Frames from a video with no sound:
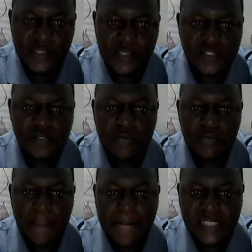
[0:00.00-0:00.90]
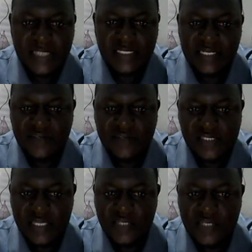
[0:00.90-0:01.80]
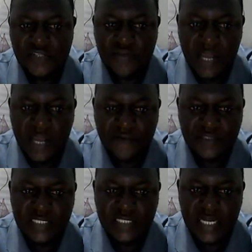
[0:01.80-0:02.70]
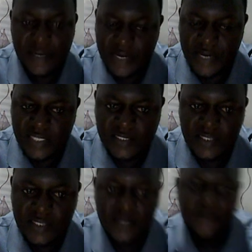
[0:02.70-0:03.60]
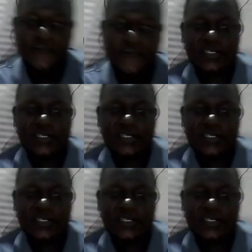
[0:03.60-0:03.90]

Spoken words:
so a master title slide should have font color red, font